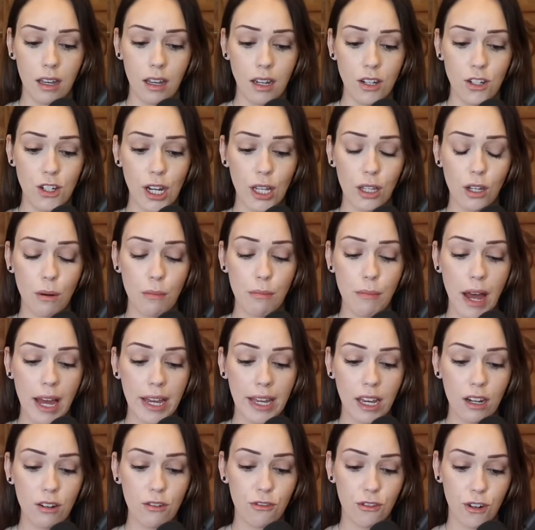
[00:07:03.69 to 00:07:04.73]
Jailer
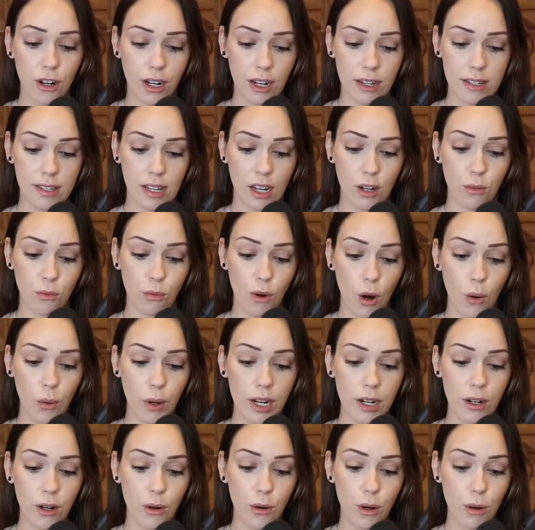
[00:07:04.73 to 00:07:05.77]
Megan Ferguson wrote
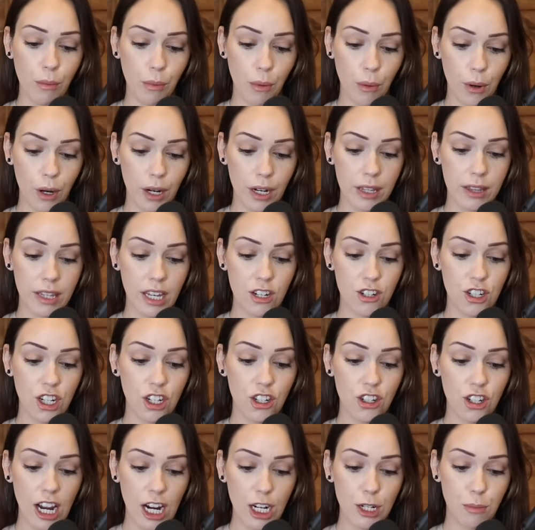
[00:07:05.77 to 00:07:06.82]
in her report that she
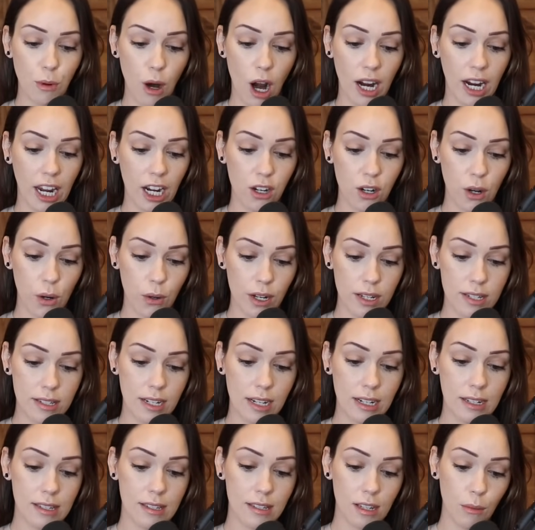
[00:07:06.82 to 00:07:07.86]
checked Brock and noticed
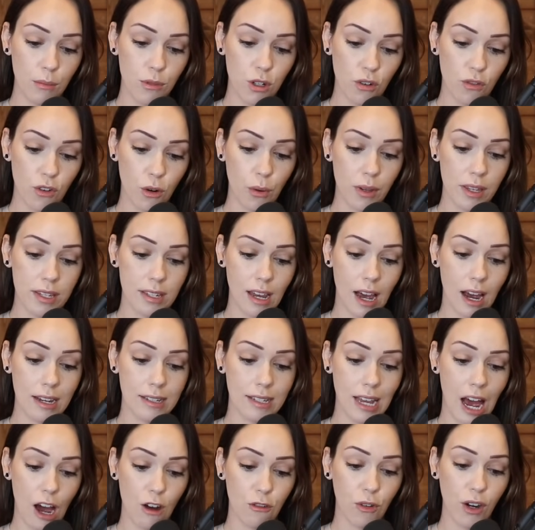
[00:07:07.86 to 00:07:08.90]
he'd slumped over with his eyes
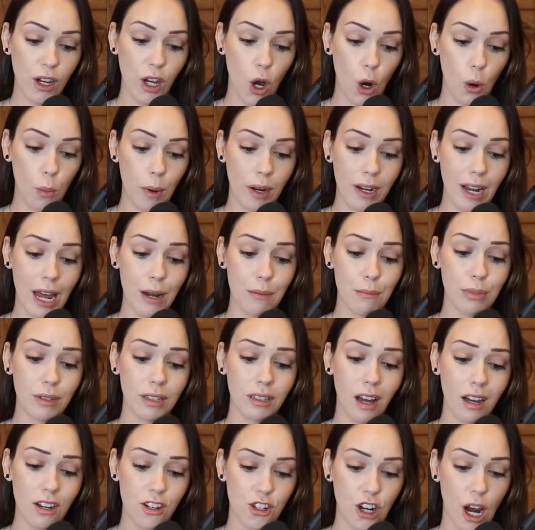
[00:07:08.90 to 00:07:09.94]
halfway open and
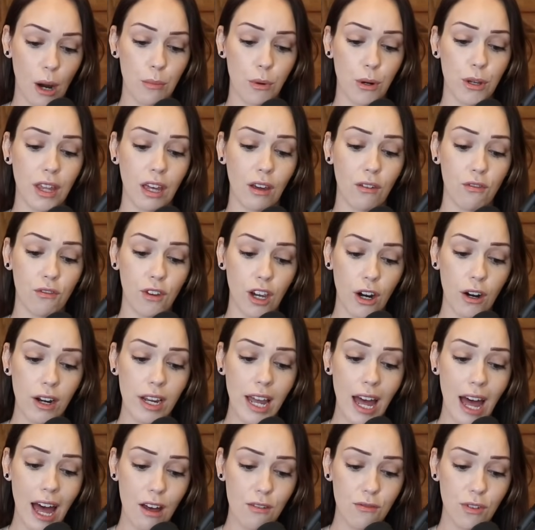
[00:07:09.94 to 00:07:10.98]
bloodshot, breathing very
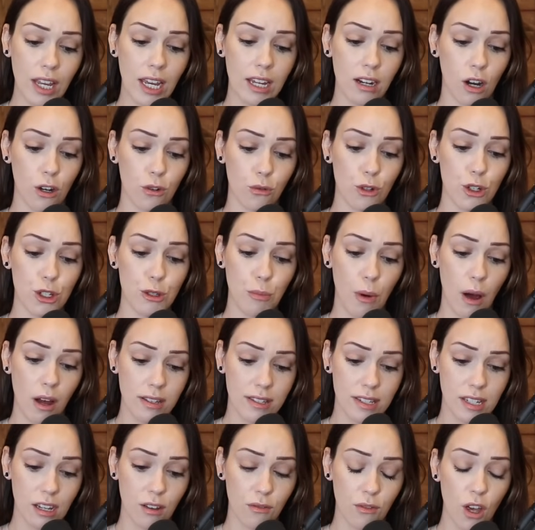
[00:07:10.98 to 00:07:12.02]
heavy and
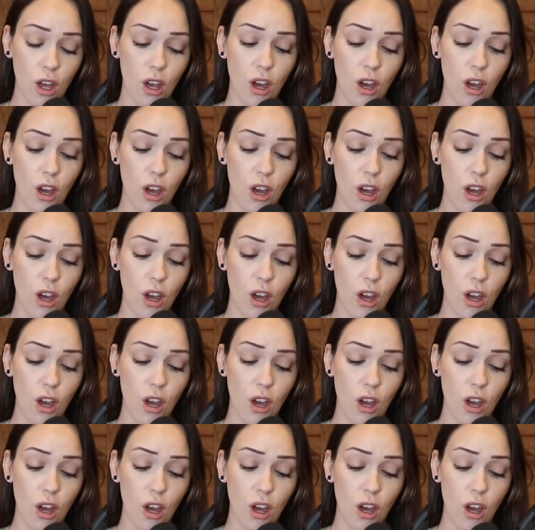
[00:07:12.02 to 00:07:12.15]
unresponsive.